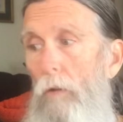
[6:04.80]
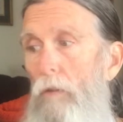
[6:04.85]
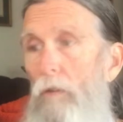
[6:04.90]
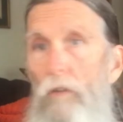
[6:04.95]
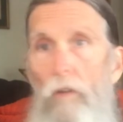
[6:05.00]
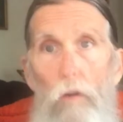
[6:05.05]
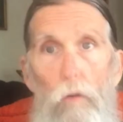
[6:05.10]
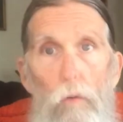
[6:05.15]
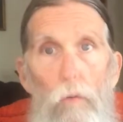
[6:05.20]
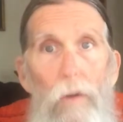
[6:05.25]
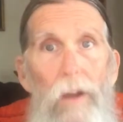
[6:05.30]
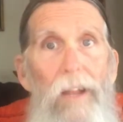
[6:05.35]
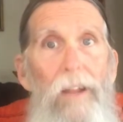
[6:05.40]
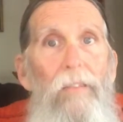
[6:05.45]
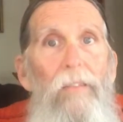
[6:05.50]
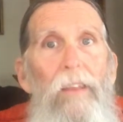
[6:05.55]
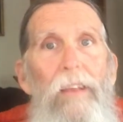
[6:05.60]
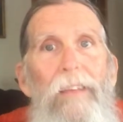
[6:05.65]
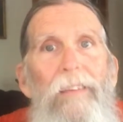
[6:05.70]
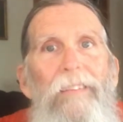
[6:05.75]

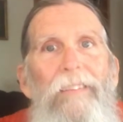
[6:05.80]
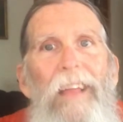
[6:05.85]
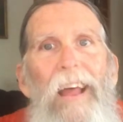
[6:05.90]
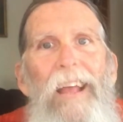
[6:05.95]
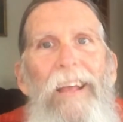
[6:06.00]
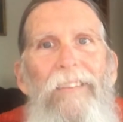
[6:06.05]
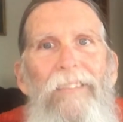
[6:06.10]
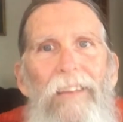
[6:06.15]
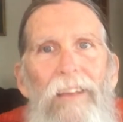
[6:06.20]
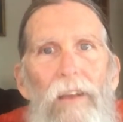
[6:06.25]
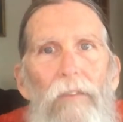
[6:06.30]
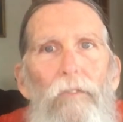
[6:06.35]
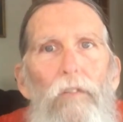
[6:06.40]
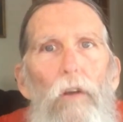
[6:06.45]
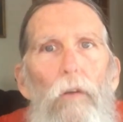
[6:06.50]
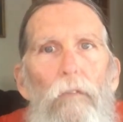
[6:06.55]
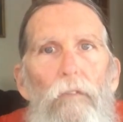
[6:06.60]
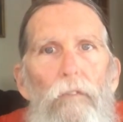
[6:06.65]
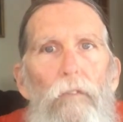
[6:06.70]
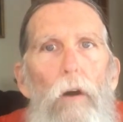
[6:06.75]
doing these things, if
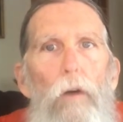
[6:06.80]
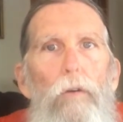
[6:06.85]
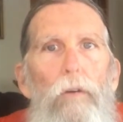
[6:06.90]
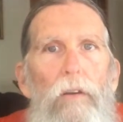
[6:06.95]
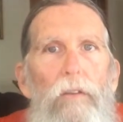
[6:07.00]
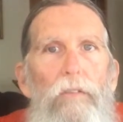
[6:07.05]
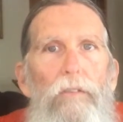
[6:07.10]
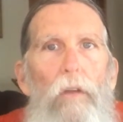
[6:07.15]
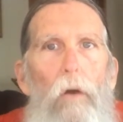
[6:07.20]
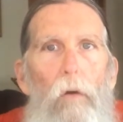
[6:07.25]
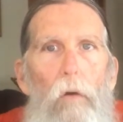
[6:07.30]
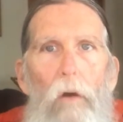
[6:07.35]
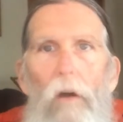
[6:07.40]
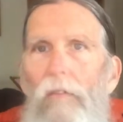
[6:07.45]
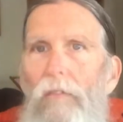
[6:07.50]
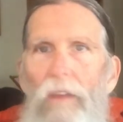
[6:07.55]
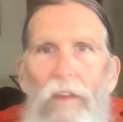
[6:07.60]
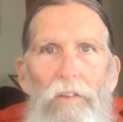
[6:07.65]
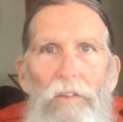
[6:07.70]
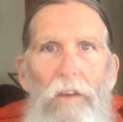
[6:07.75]
you're focused
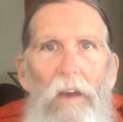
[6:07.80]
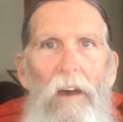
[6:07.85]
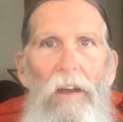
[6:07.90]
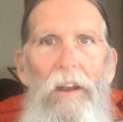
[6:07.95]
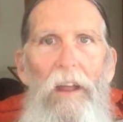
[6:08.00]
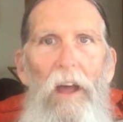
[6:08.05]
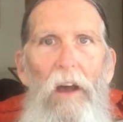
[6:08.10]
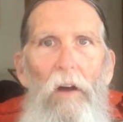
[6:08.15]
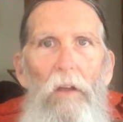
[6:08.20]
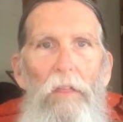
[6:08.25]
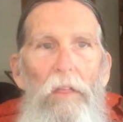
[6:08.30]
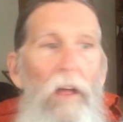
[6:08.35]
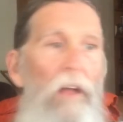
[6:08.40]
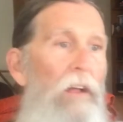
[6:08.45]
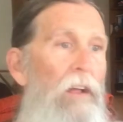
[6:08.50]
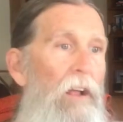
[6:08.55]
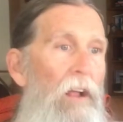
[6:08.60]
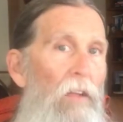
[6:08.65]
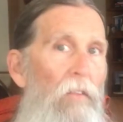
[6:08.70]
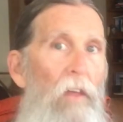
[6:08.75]
on this gut health,
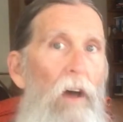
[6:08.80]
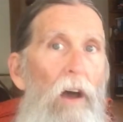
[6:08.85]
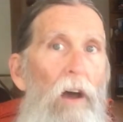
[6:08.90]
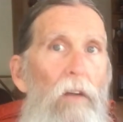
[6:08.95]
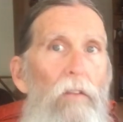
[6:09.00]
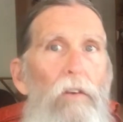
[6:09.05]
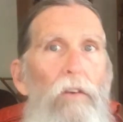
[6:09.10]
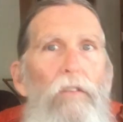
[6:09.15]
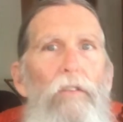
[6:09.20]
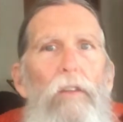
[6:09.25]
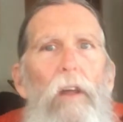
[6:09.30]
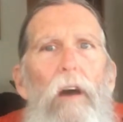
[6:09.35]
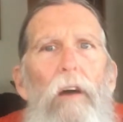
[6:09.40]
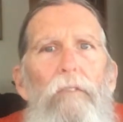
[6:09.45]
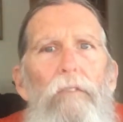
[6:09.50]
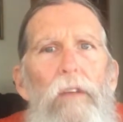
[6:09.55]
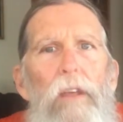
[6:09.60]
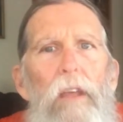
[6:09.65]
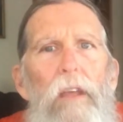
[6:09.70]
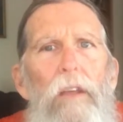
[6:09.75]
the other
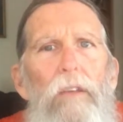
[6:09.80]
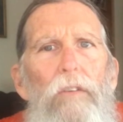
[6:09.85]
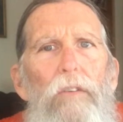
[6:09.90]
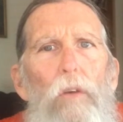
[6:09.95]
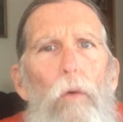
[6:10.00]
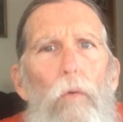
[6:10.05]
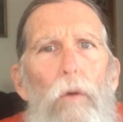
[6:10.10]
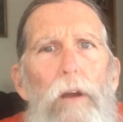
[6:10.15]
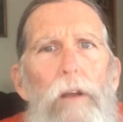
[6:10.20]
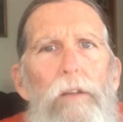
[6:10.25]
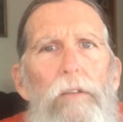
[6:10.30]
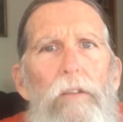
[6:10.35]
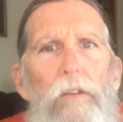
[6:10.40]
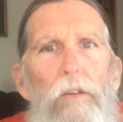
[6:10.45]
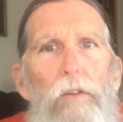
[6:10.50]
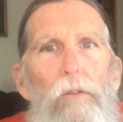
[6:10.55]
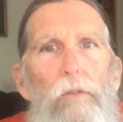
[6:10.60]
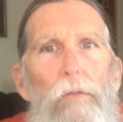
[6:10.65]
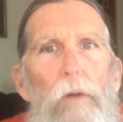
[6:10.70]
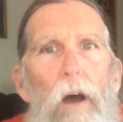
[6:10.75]
stuff is going
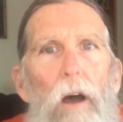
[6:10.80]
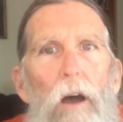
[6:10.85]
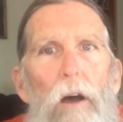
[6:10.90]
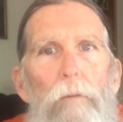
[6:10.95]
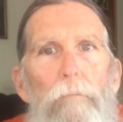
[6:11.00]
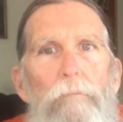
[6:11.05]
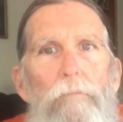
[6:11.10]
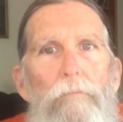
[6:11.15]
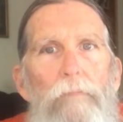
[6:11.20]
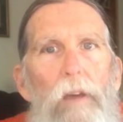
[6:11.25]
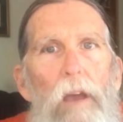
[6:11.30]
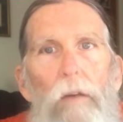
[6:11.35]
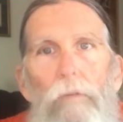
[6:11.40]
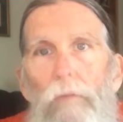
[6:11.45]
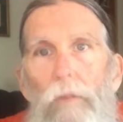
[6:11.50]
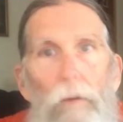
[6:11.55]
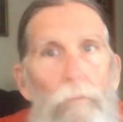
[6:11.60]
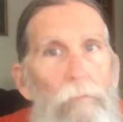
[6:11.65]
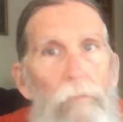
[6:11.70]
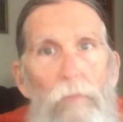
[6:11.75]
to,
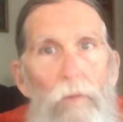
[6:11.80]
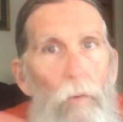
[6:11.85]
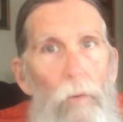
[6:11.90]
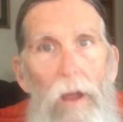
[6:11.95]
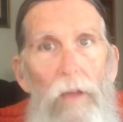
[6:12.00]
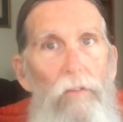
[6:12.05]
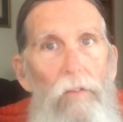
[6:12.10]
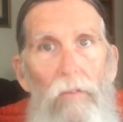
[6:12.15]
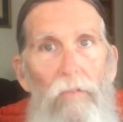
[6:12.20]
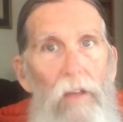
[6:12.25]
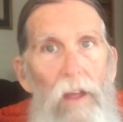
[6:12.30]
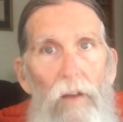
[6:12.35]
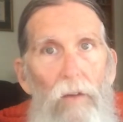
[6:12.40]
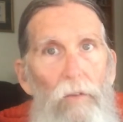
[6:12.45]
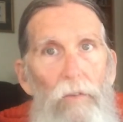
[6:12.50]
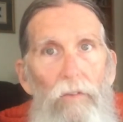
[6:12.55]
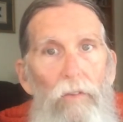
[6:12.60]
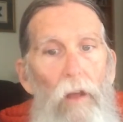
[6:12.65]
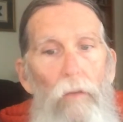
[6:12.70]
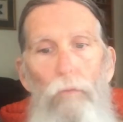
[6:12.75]
the rest of the
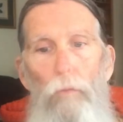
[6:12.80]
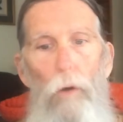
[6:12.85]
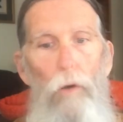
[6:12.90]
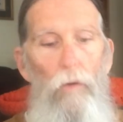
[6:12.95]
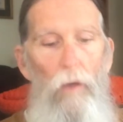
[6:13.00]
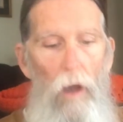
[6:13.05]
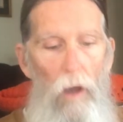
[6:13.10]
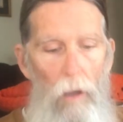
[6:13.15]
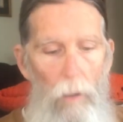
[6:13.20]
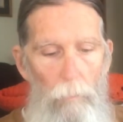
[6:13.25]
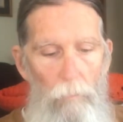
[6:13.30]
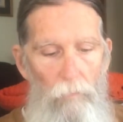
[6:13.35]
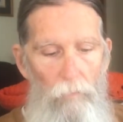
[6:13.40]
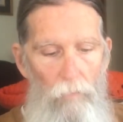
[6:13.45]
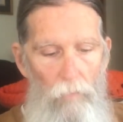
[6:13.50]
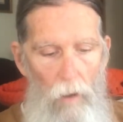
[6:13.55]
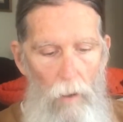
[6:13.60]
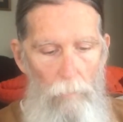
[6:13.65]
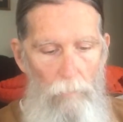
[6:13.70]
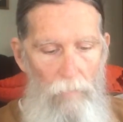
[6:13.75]
health stuff will come
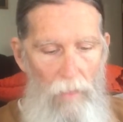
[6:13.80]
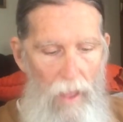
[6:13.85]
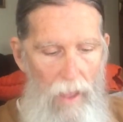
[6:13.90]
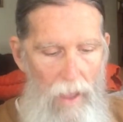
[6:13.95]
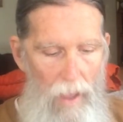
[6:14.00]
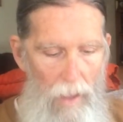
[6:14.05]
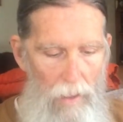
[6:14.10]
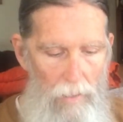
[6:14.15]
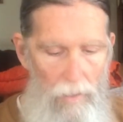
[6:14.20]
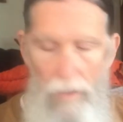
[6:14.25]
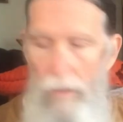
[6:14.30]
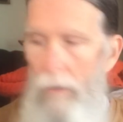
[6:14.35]
from that.